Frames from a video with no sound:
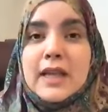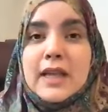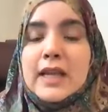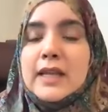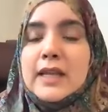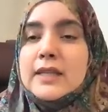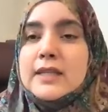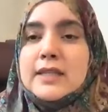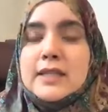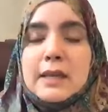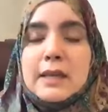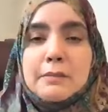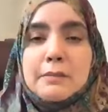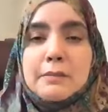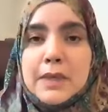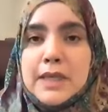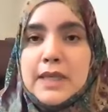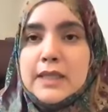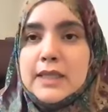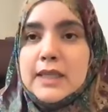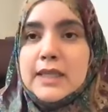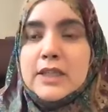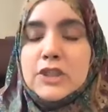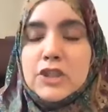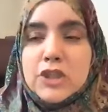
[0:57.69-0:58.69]
It's
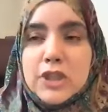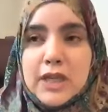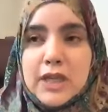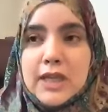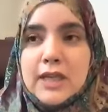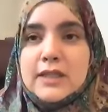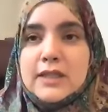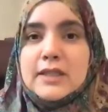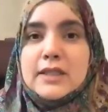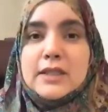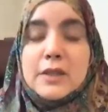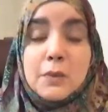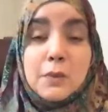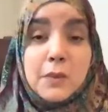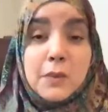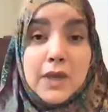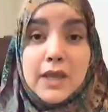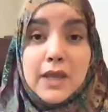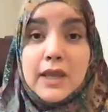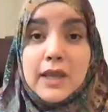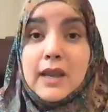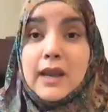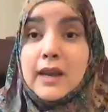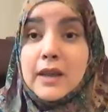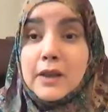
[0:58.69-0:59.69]
completely changed the
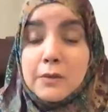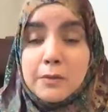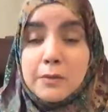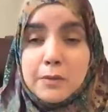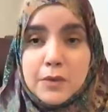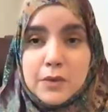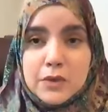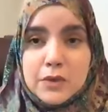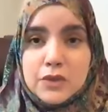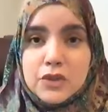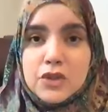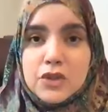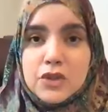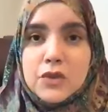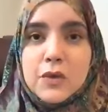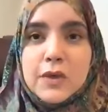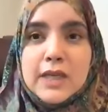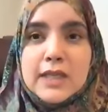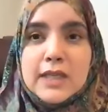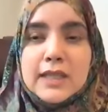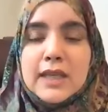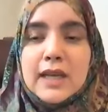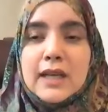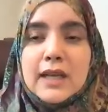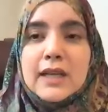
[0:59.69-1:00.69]
way I approach
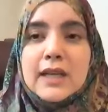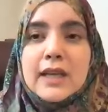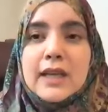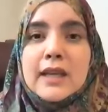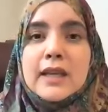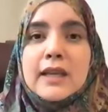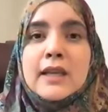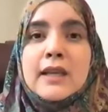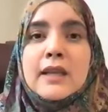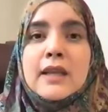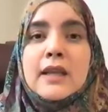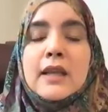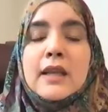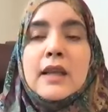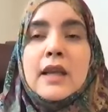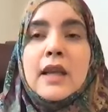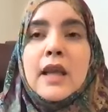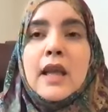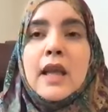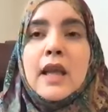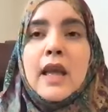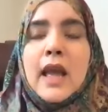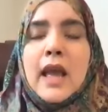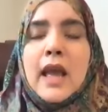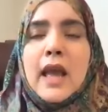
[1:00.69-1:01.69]
storytelling,
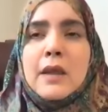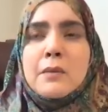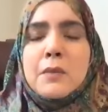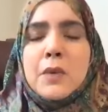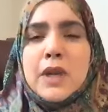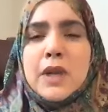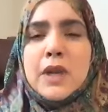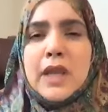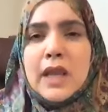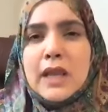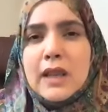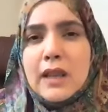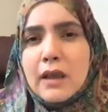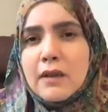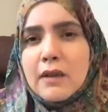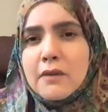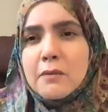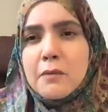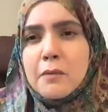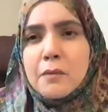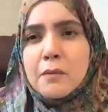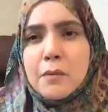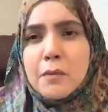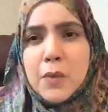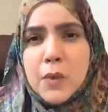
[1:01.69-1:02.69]
and what I
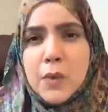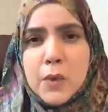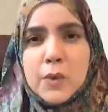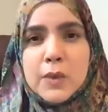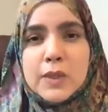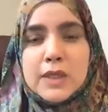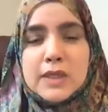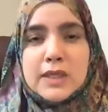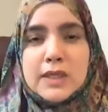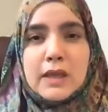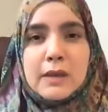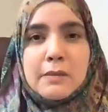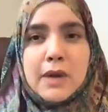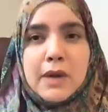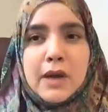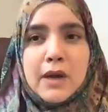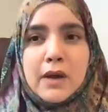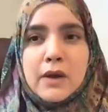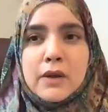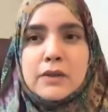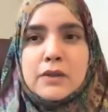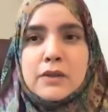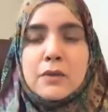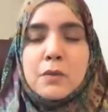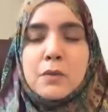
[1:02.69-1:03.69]
love most
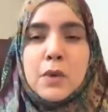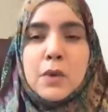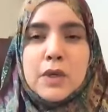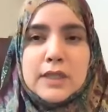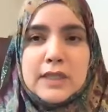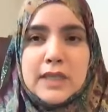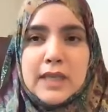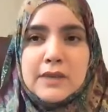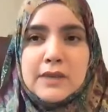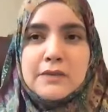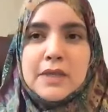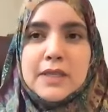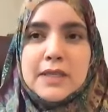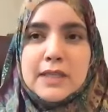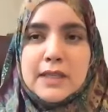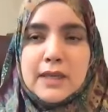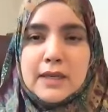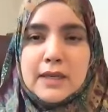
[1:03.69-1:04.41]
about what David